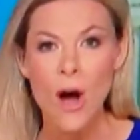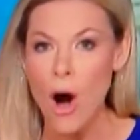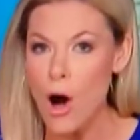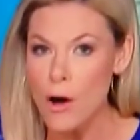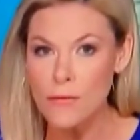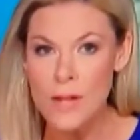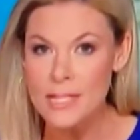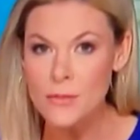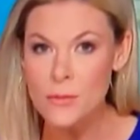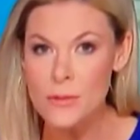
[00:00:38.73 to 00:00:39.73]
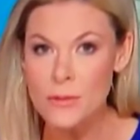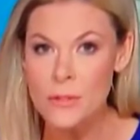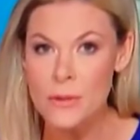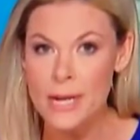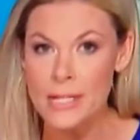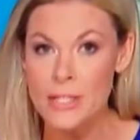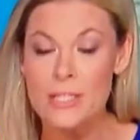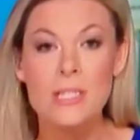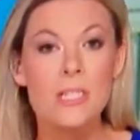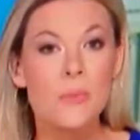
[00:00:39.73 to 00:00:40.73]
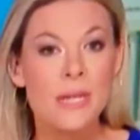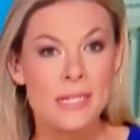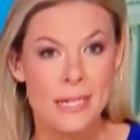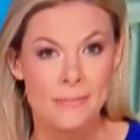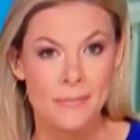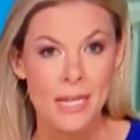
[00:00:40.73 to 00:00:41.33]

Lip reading: All flights from those locations suspended.